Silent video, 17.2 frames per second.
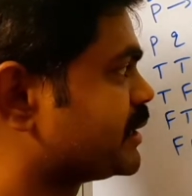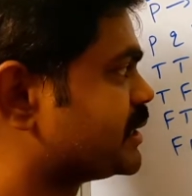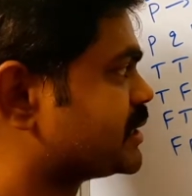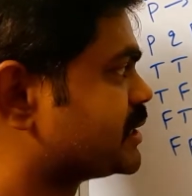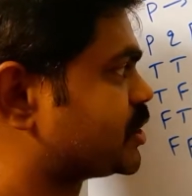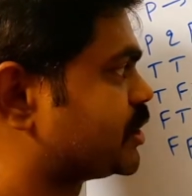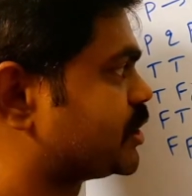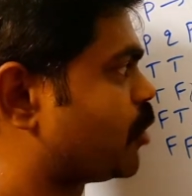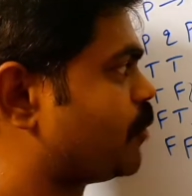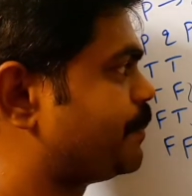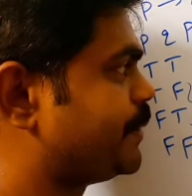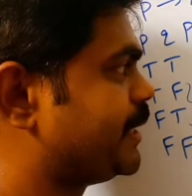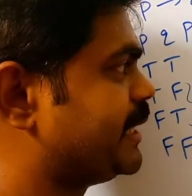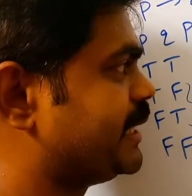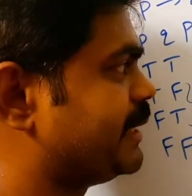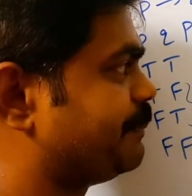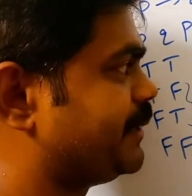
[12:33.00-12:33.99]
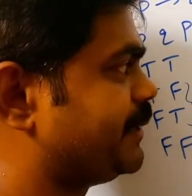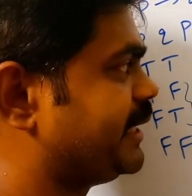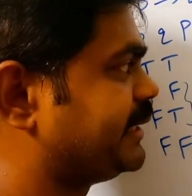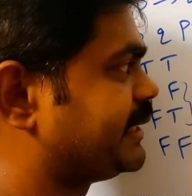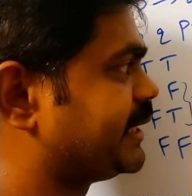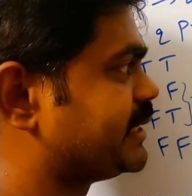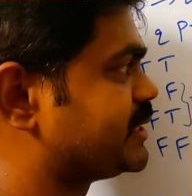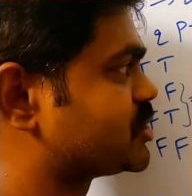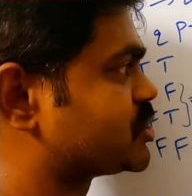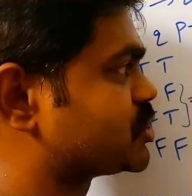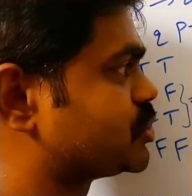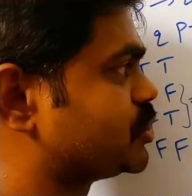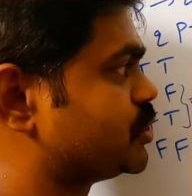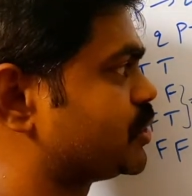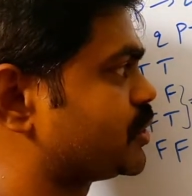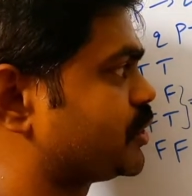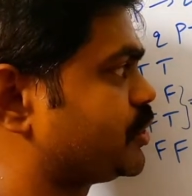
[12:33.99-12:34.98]
So now P tends
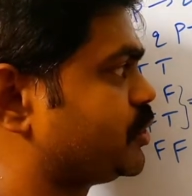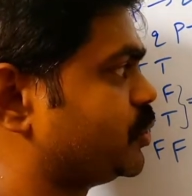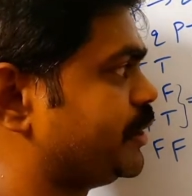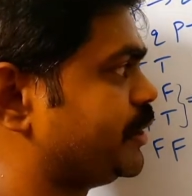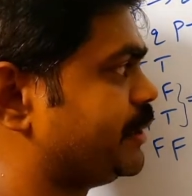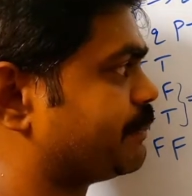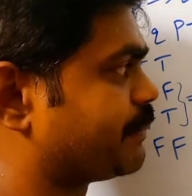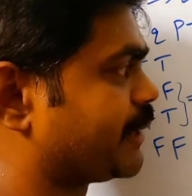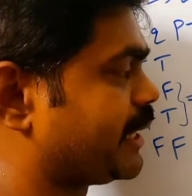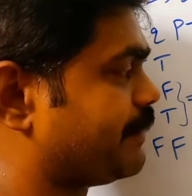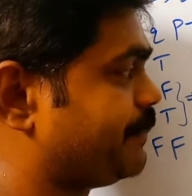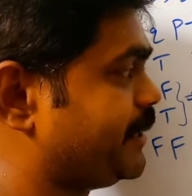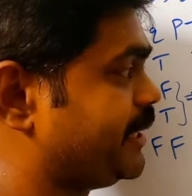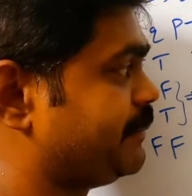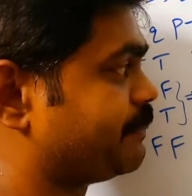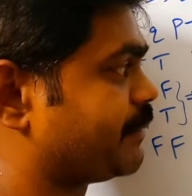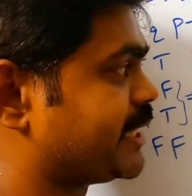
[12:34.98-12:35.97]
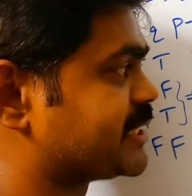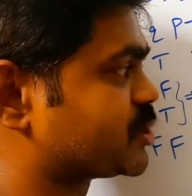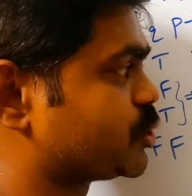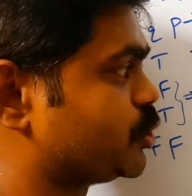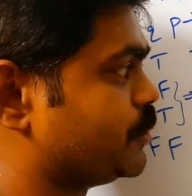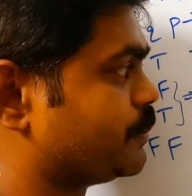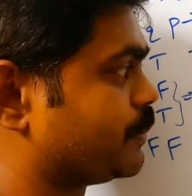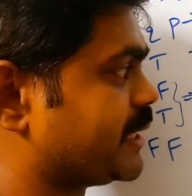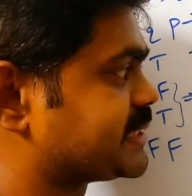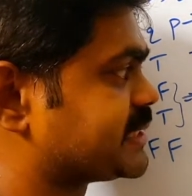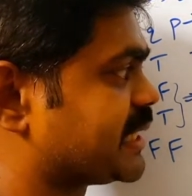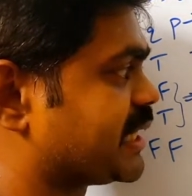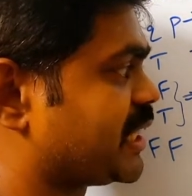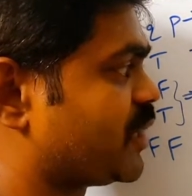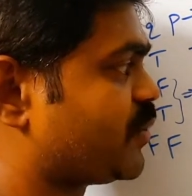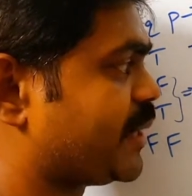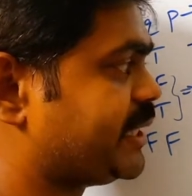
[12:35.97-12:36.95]
to Q implies, P implies Q implies
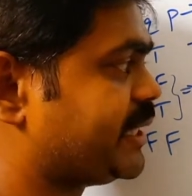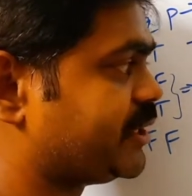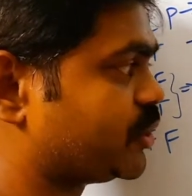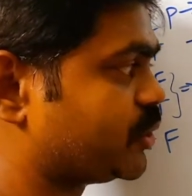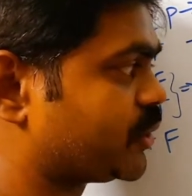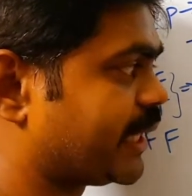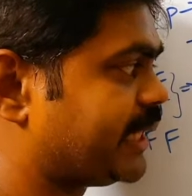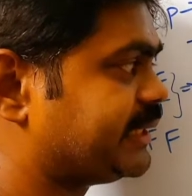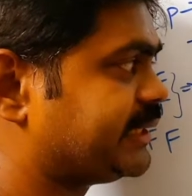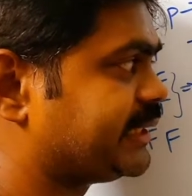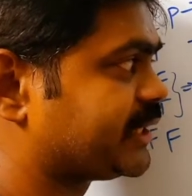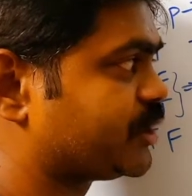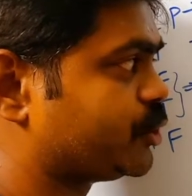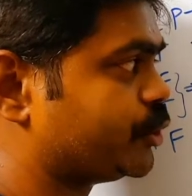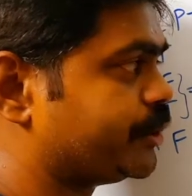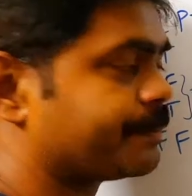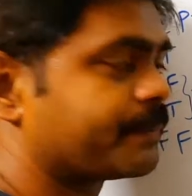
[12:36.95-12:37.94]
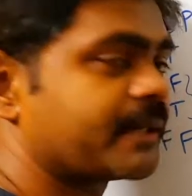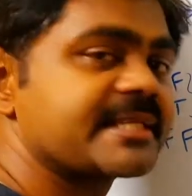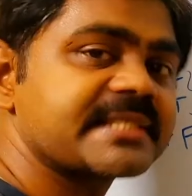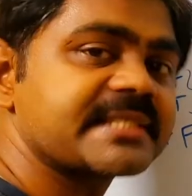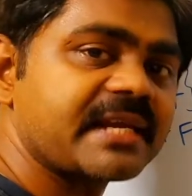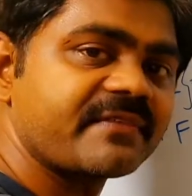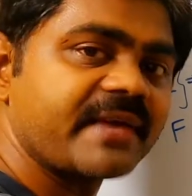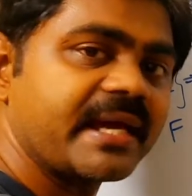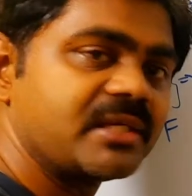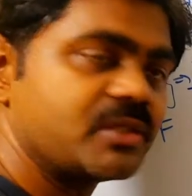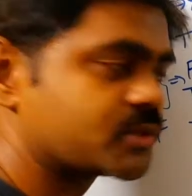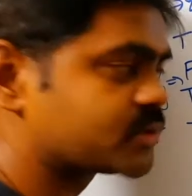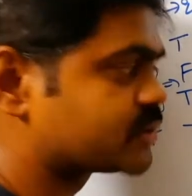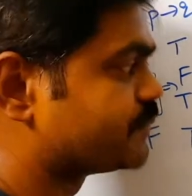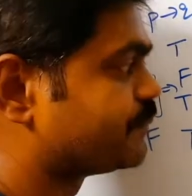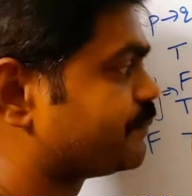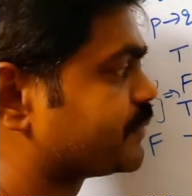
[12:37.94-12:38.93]
R. Now I need to write the Q implies R
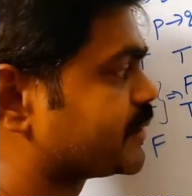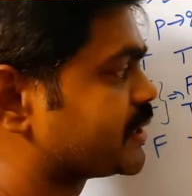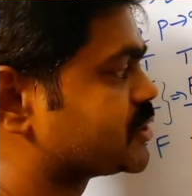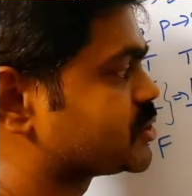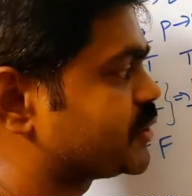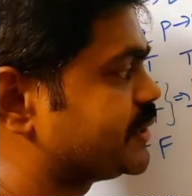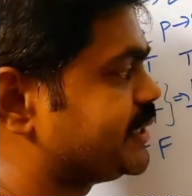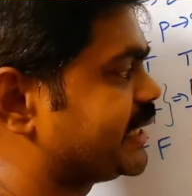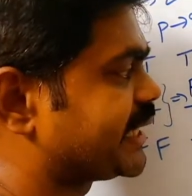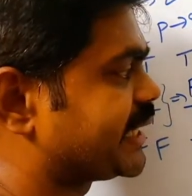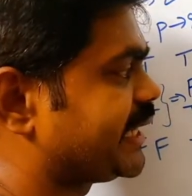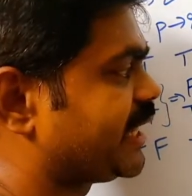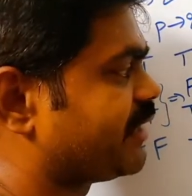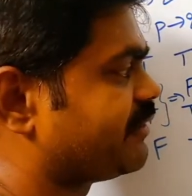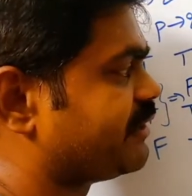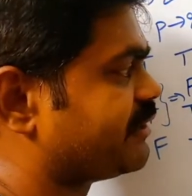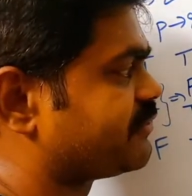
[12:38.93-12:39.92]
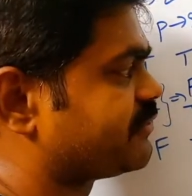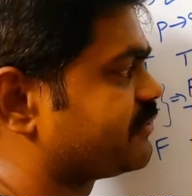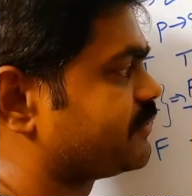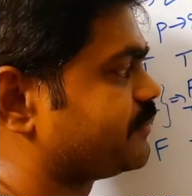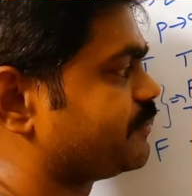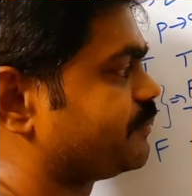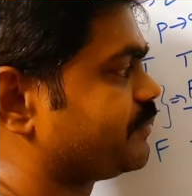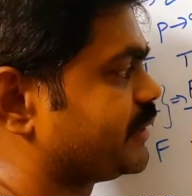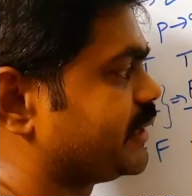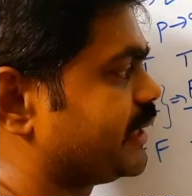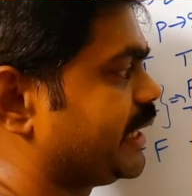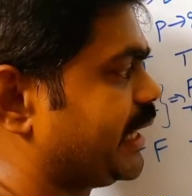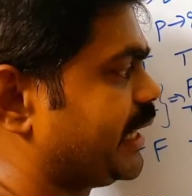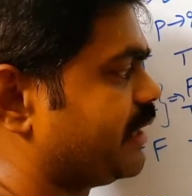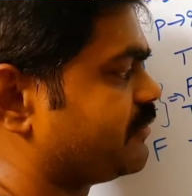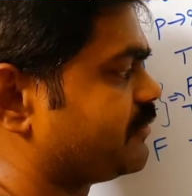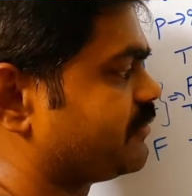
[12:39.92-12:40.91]
values. So here I have F,
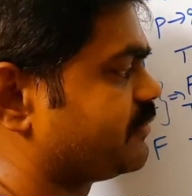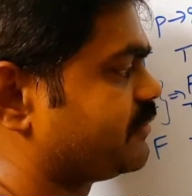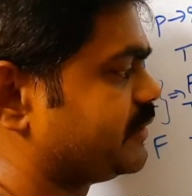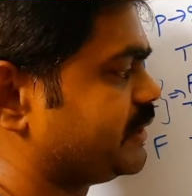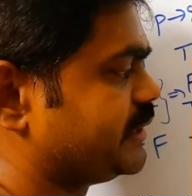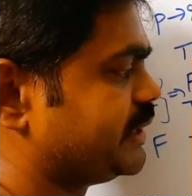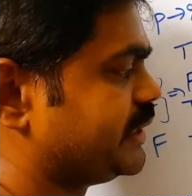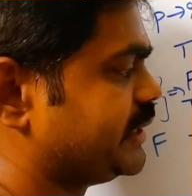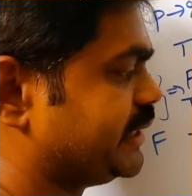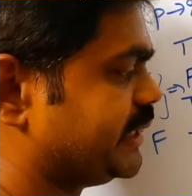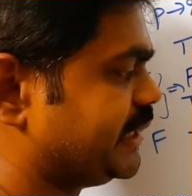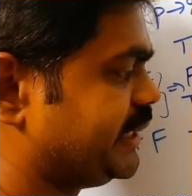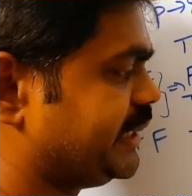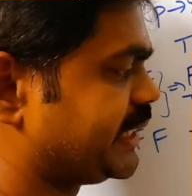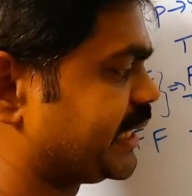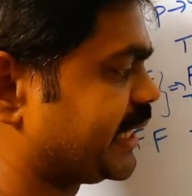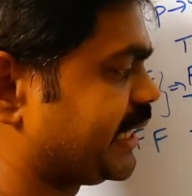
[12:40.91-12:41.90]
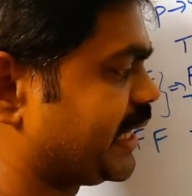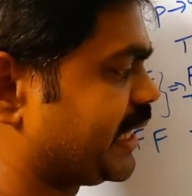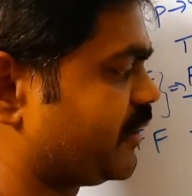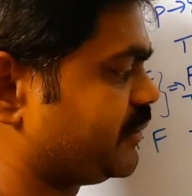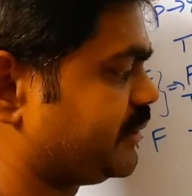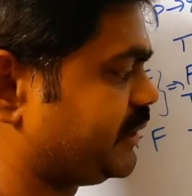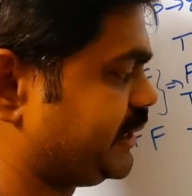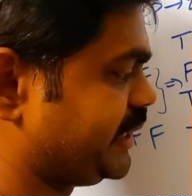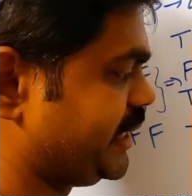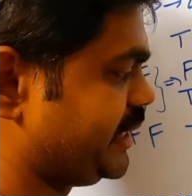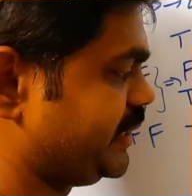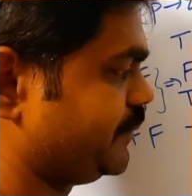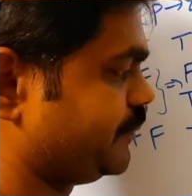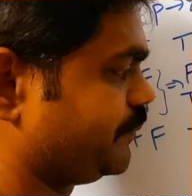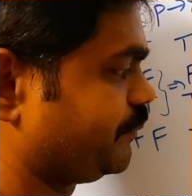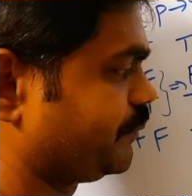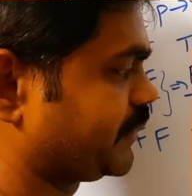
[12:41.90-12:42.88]
F. Here I have
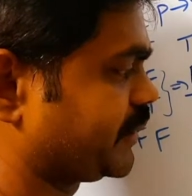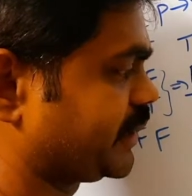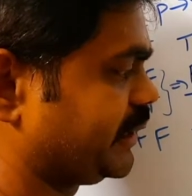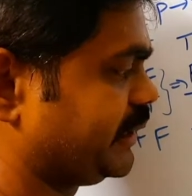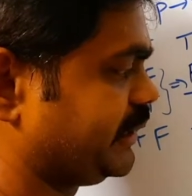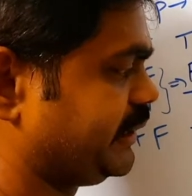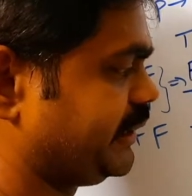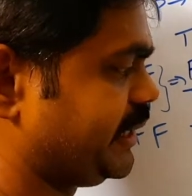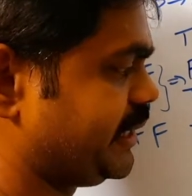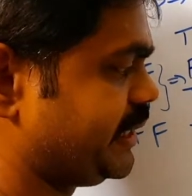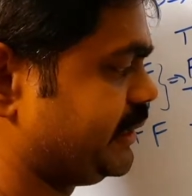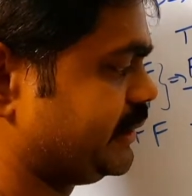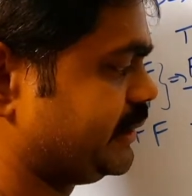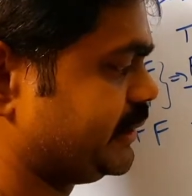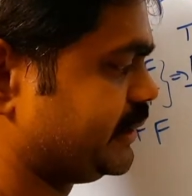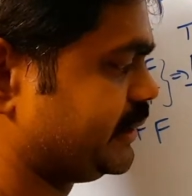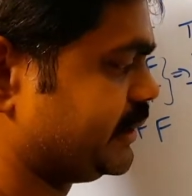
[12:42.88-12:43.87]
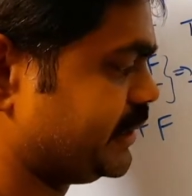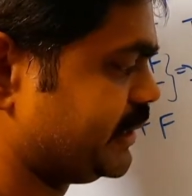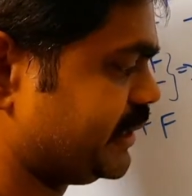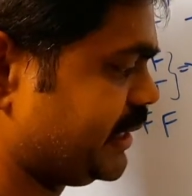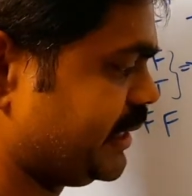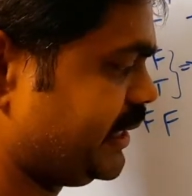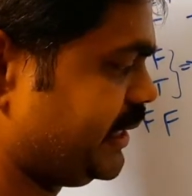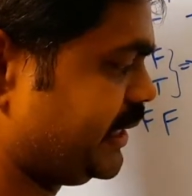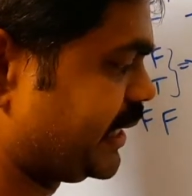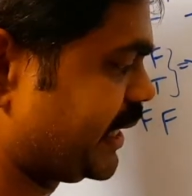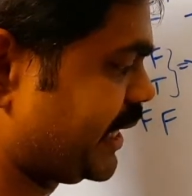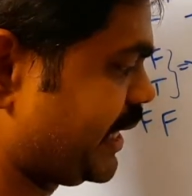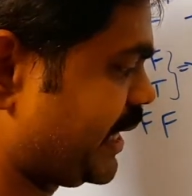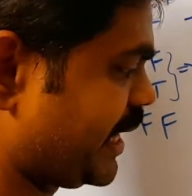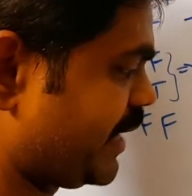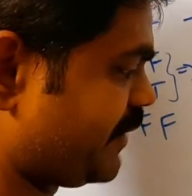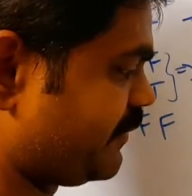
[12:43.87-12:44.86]
T, T. Here I
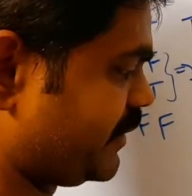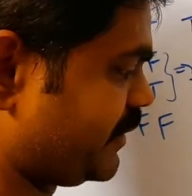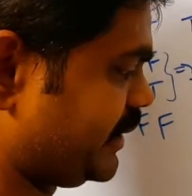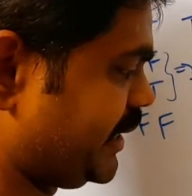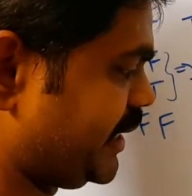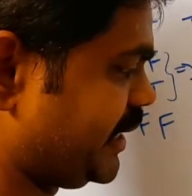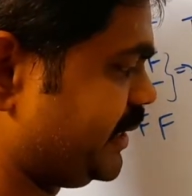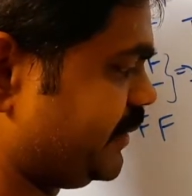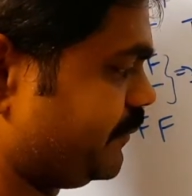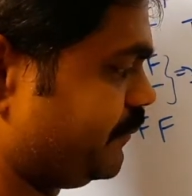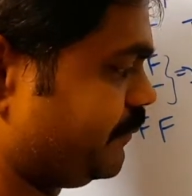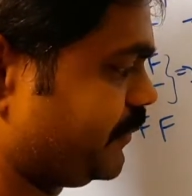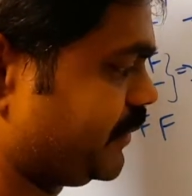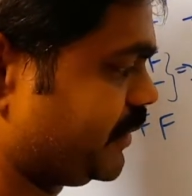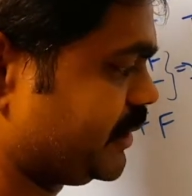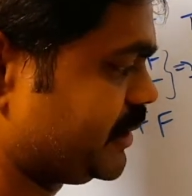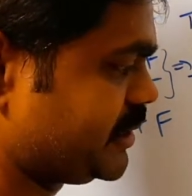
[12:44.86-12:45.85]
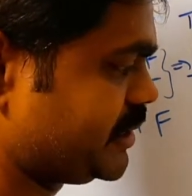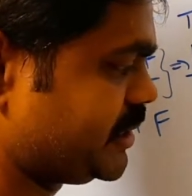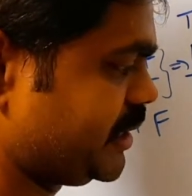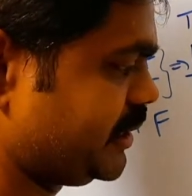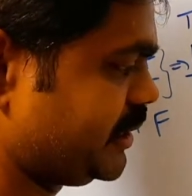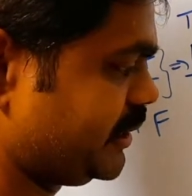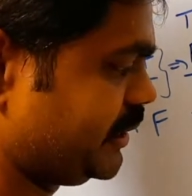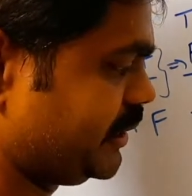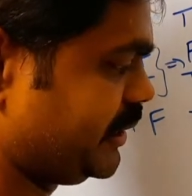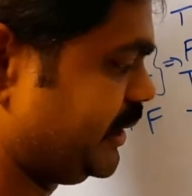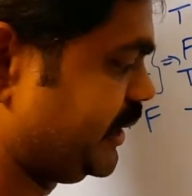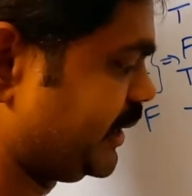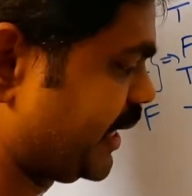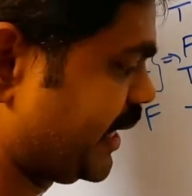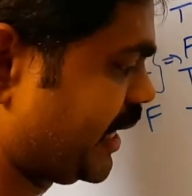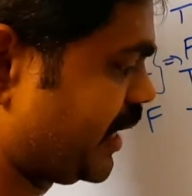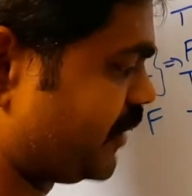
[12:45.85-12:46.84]
have T, T. Here
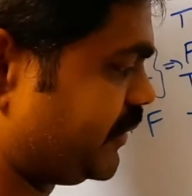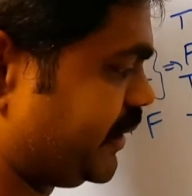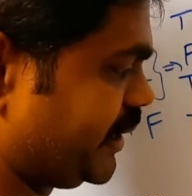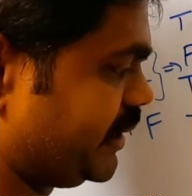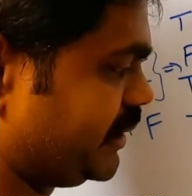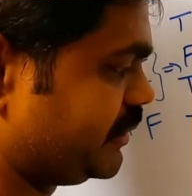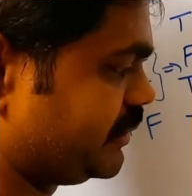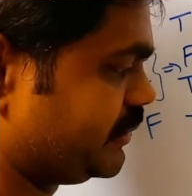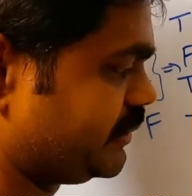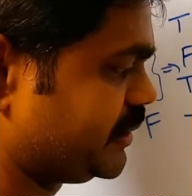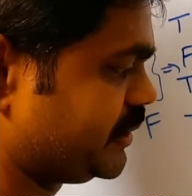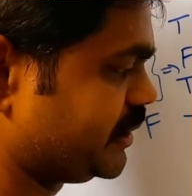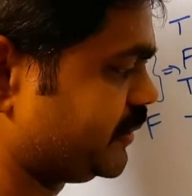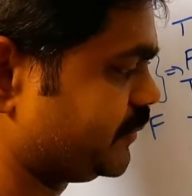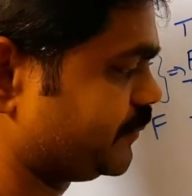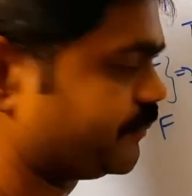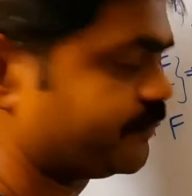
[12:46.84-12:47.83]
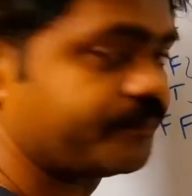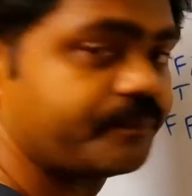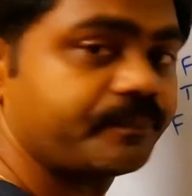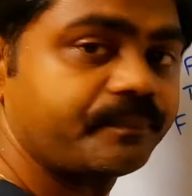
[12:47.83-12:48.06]
I have T, T.